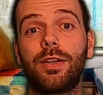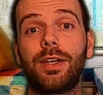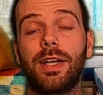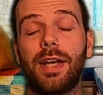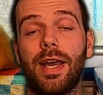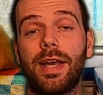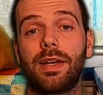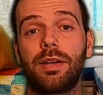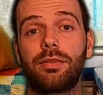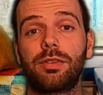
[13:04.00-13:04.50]
your
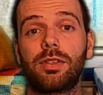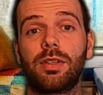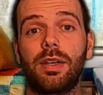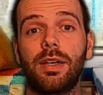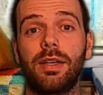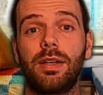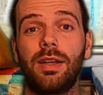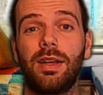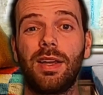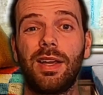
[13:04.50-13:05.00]
negative
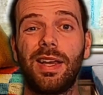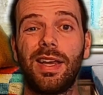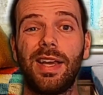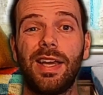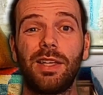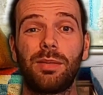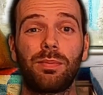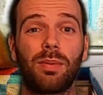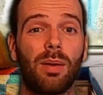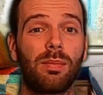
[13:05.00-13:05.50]
side
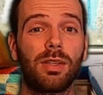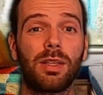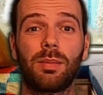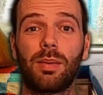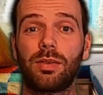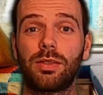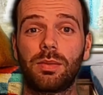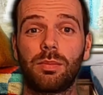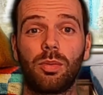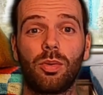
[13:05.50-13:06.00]
is probably the
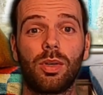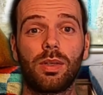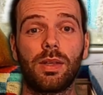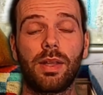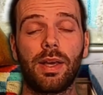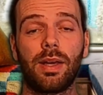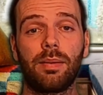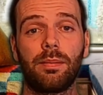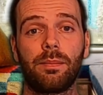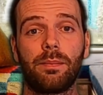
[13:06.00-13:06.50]
most important
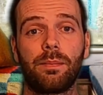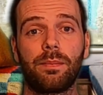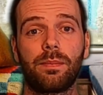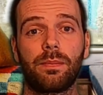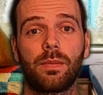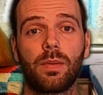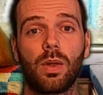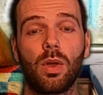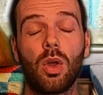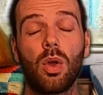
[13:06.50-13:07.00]
thing.
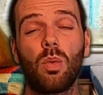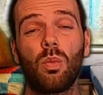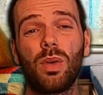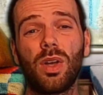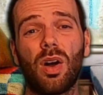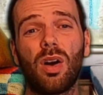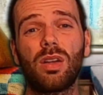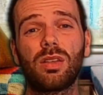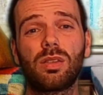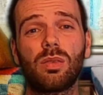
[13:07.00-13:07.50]
We
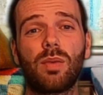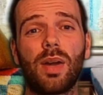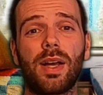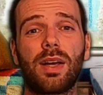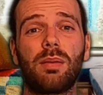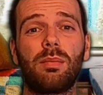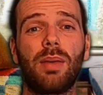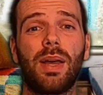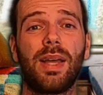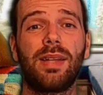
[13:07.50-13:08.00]
also
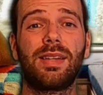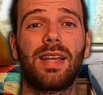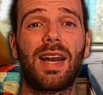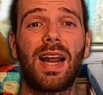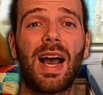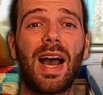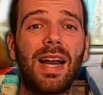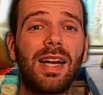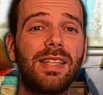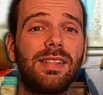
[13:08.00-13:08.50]
recommend that
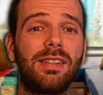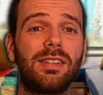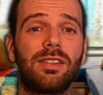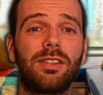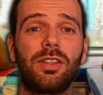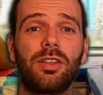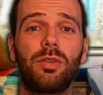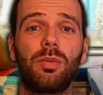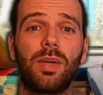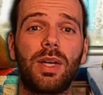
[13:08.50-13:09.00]
anything to
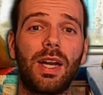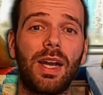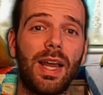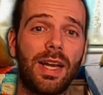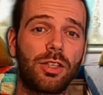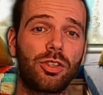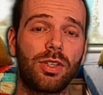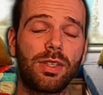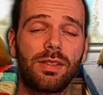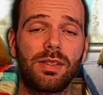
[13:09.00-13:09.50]
do with
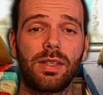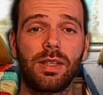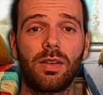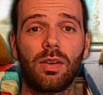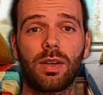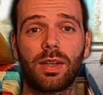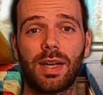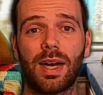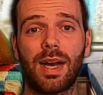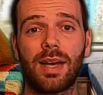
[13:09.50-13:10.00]
electricity
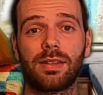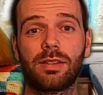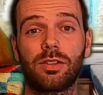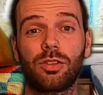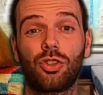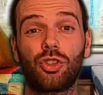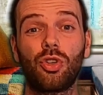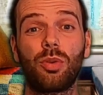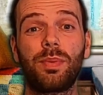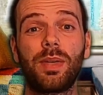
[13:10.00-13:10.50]
or gas
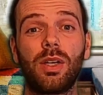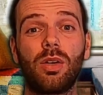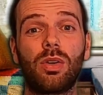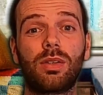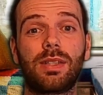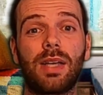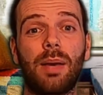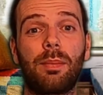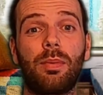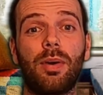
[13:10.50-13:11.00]
should be
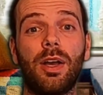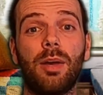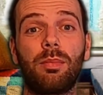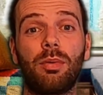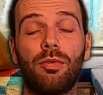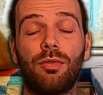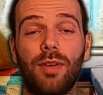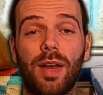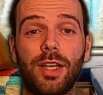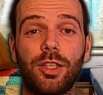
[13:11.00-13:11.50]
looked at by a
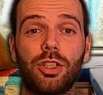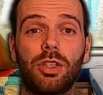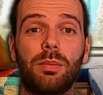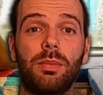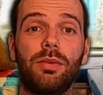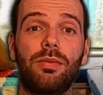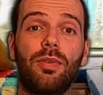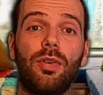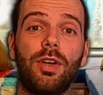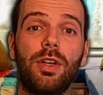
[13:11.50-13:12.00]
professional
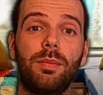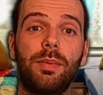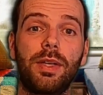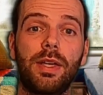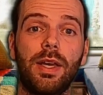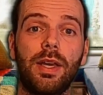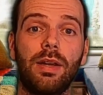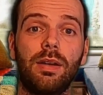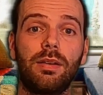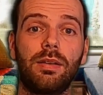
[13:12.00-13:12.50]
before you
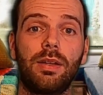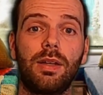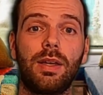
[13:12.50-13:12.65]
begin.